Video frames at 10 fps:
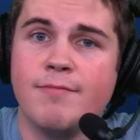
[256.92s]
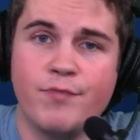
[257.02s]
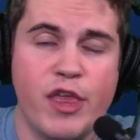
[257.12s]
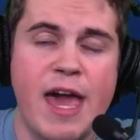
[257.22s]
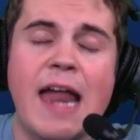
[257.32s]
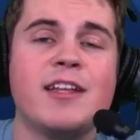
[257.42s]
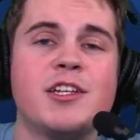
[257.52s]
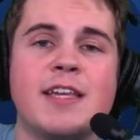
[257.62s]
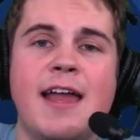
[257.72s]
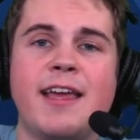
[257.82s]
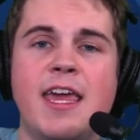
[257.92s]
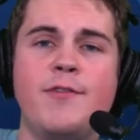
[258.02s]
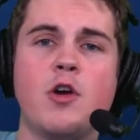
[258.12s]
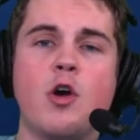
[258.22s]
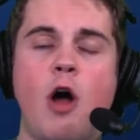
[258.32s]
you got to just kind of
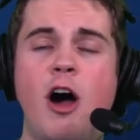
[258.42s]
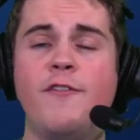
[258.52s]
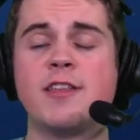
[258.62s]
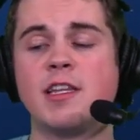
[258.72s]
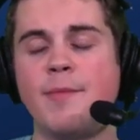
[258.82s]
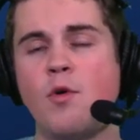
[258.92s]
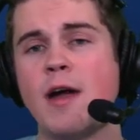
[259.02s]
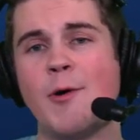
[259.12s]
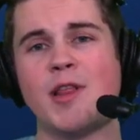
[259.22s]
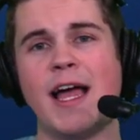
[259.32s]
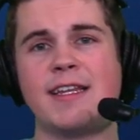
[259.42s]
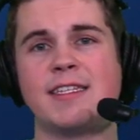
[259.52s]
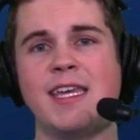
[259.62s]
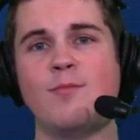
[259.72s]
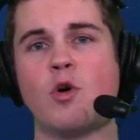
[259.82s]
give your offense a little bit more. I would have liked to
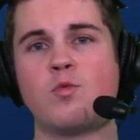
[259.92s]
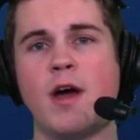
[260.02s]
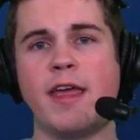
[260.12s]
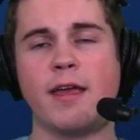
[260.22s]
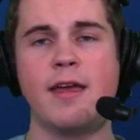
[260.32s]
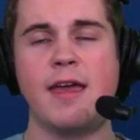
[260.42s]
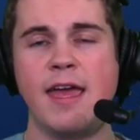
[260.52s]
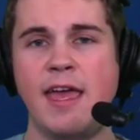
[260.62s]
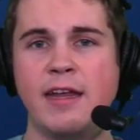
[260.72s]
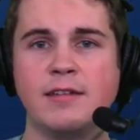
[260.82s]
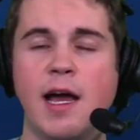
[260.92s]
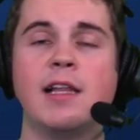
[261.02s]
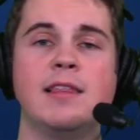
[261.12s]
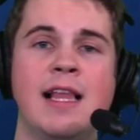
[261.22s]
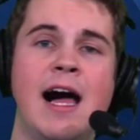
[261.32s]
see more running in a
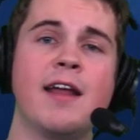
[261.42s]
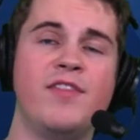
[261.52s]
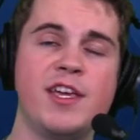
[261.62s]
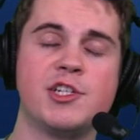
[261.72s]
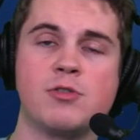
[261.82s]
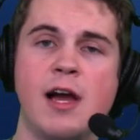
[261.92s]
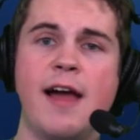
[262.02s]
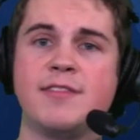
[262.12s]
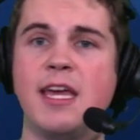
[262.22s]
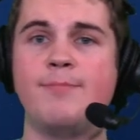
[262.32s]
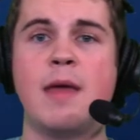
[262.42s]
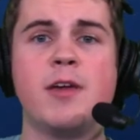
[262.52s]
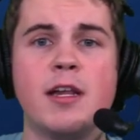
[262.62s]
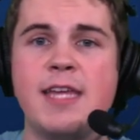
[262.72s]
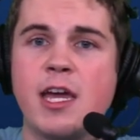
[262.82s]
lot of these drives that maybe
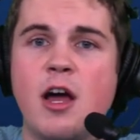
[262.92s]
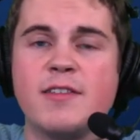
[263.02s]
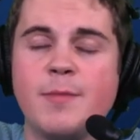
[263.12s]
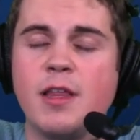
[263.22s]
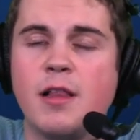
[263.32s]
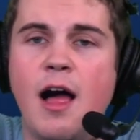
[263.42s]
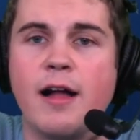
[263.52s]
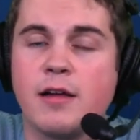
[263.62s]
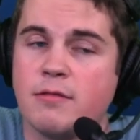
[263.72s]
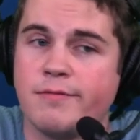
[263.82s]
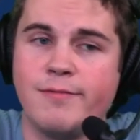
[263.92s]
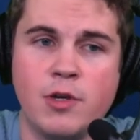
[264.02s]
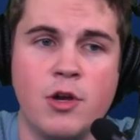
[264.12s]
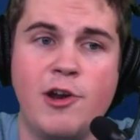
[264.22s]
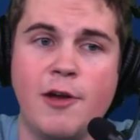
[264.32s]
could have taken off some of the clock.
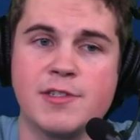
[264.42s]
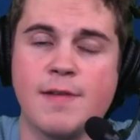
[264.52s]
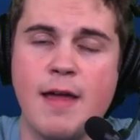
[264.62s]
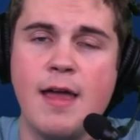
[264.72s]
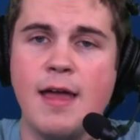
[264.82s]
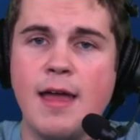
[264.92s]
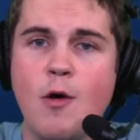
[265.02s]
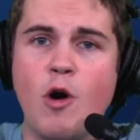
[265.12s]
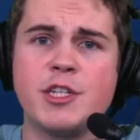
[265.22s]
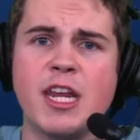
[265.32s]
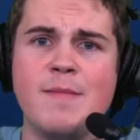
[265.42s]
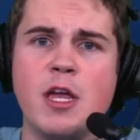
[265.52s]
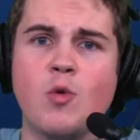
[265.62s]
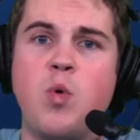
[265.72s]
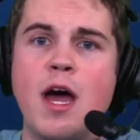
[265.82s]
Who knows? Why don't you give me
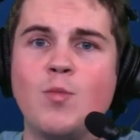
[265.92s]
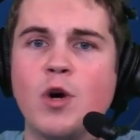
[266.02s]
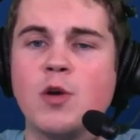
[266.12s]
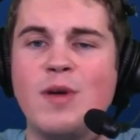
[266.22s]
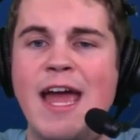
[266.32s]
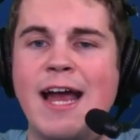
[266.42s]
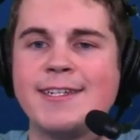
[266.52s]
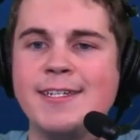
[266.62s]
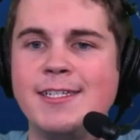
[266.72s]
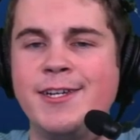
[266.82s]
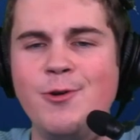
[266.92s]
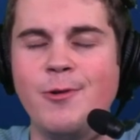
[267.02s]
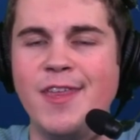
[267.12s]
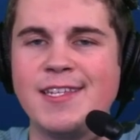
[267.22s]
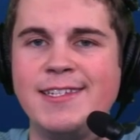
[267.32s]
your one-word reaction
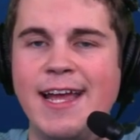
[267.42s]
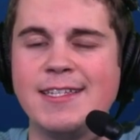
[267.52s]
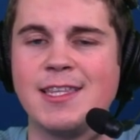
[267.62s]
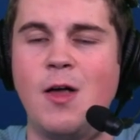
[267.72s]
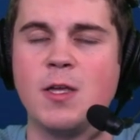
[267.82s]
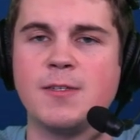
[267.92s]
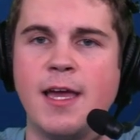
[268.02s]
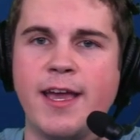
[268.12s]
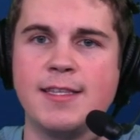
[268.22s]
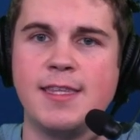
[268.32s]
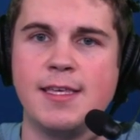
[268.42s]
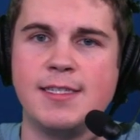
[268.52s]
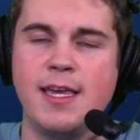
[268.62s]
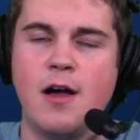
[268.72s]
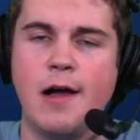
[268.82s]
to this Titans loss against the
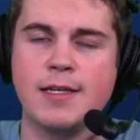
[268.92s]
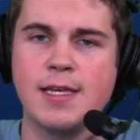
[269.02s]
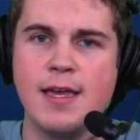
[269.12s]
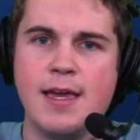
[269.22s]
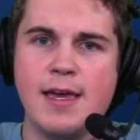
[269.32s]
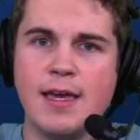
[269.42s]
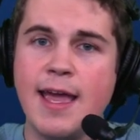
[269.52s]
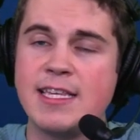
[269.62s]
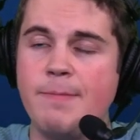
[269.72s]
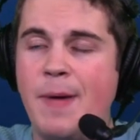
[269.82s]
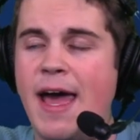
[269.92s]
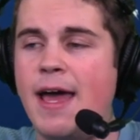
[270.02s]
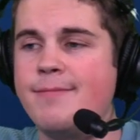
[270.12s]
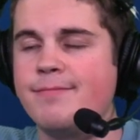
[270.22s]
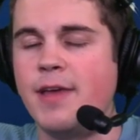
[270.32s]
Seahawks? Is it
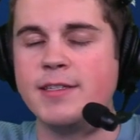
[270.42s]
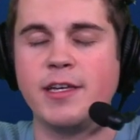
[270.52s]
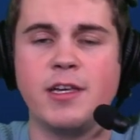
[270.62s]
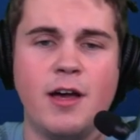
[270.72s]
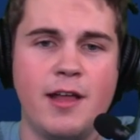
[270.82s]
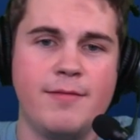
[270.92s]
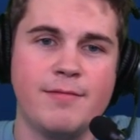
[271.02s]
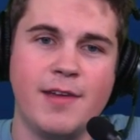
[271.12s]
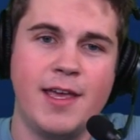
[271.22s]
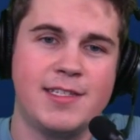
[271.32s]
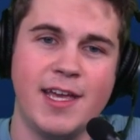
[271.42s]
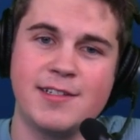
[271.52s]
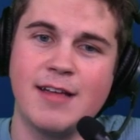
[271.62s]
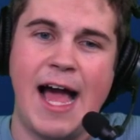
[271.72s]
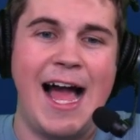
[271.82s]
bad? Is it good? Is
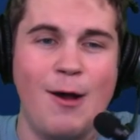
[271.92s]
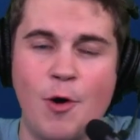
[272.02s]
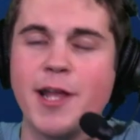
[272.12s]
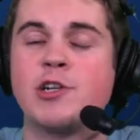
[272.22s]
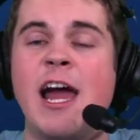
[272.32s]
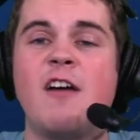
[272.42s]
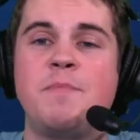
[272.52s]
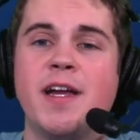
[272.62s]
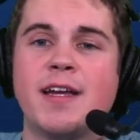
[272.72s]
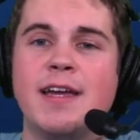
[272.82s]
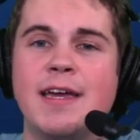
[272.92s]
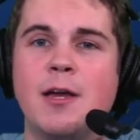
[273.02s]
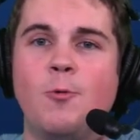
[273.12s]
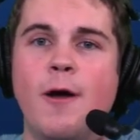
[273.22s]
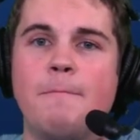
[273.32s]
it, I want a draft pick?
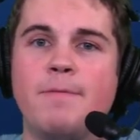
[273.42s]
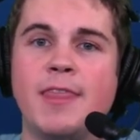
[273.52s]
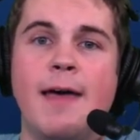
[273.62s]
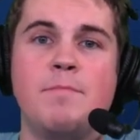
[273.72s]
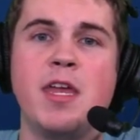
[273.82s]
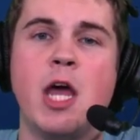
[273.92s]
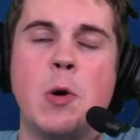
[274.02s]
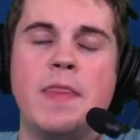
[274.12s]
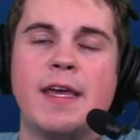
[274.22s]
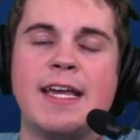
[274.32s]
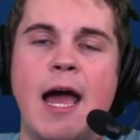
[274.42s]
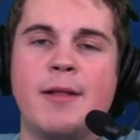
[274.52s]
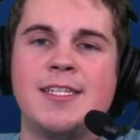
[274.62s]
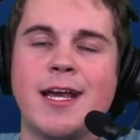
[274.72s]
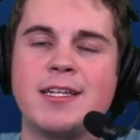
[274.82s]
Well, let me know in the
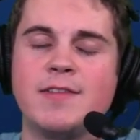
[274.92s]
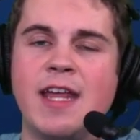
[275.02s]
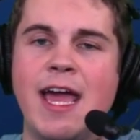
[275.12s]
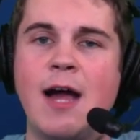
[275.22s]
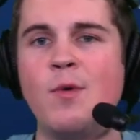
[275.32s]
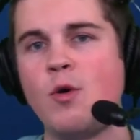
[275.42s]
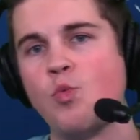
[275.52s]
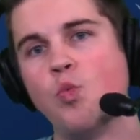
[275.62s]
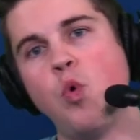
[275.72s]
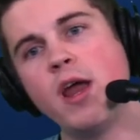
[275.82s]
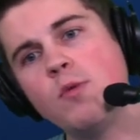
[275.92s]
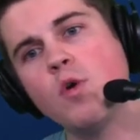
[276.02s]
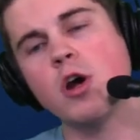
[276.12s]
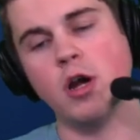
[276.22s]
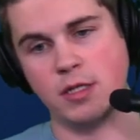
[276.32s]
comment section of today. I want one
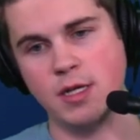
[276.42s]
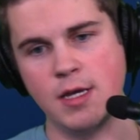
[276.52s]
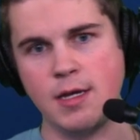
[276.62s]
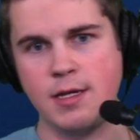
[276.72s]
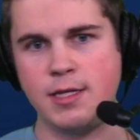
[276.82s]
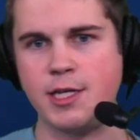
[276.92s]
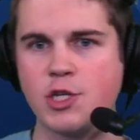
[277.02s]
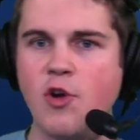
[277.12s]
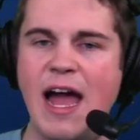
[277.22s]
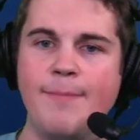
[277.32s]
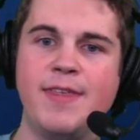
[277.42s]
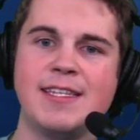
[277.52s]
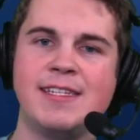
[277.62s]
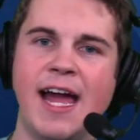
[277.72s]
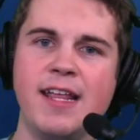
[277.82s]
word to describe
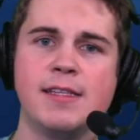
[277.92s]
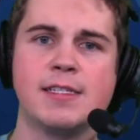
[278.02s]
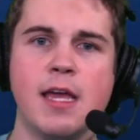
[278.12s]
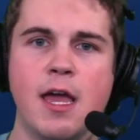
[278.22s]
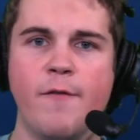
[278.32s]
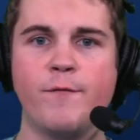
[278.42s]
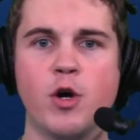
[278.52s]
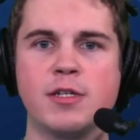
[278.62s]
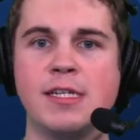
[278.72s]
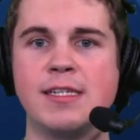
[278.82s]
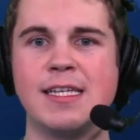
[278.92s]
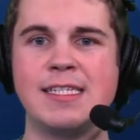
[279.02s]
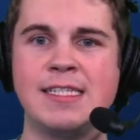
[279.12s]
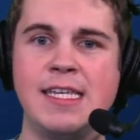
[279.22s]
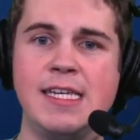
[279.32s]
this Titans versus
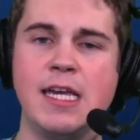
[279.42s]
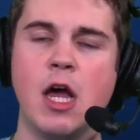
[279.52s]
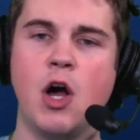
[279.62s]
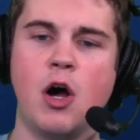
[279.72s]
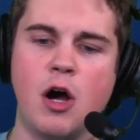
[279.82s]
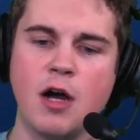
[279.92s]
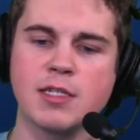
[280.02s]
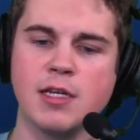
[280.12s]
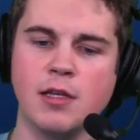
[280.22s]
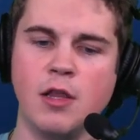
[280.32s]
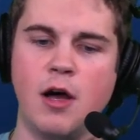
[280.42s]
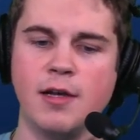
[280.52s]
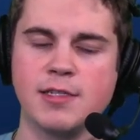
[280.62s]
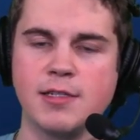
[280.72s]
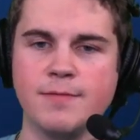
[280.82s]
Seahawks
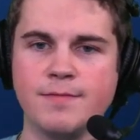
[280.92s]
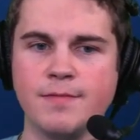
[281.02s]
lost.